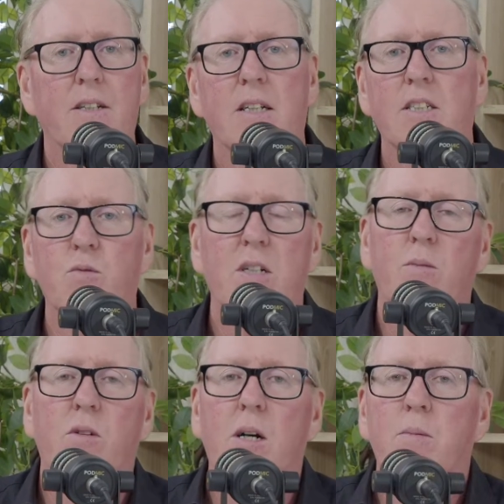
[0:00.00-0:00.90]
That's really
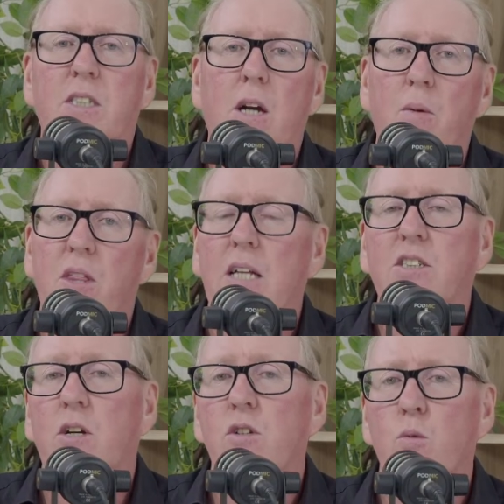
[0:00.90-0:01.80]
where I was going with that.
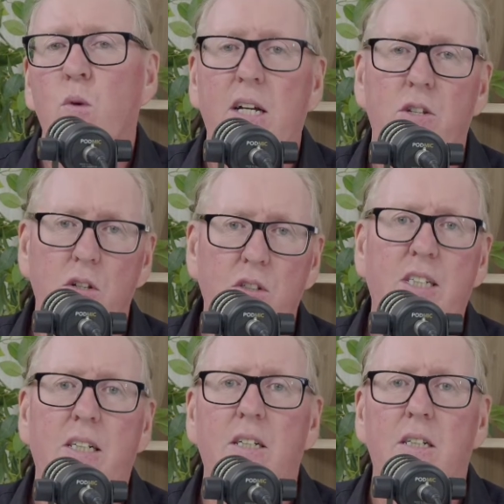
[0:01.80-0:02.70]
So you are
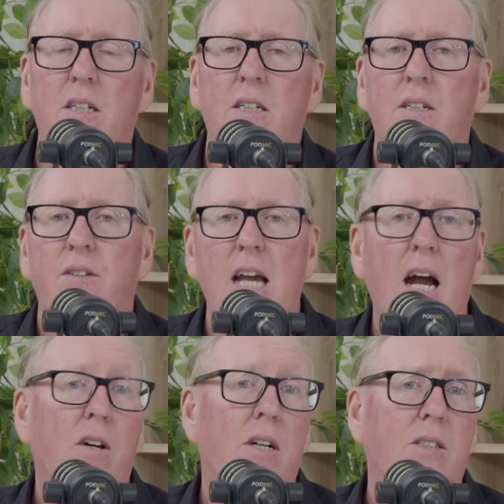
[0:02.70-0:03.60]
using the
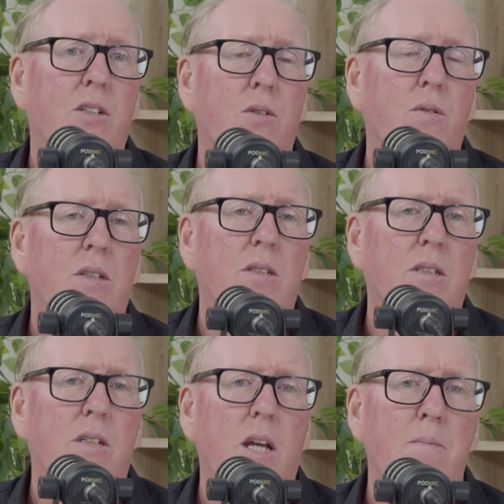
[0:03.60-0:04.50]
AI to
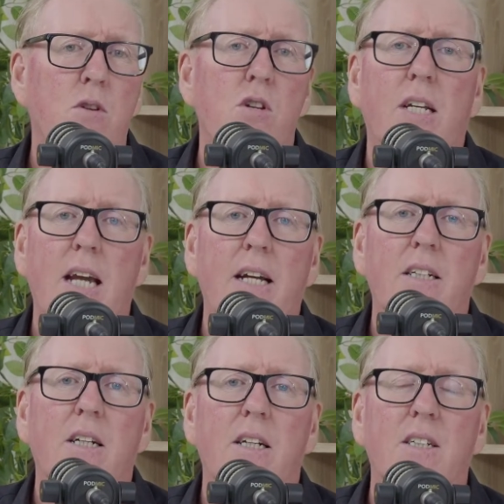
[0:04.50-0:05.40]
communicate.